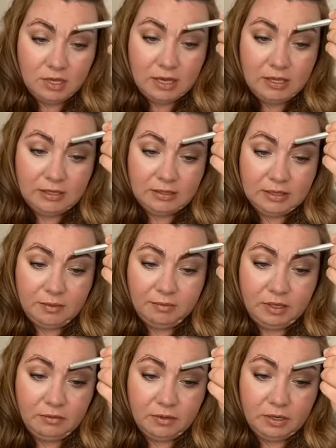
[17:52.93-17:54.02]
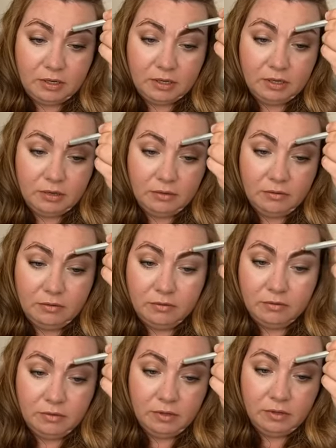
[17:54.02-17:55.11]
And the same thing, we're going to go
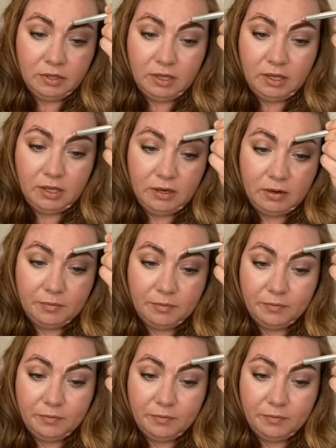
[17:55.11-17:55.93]
here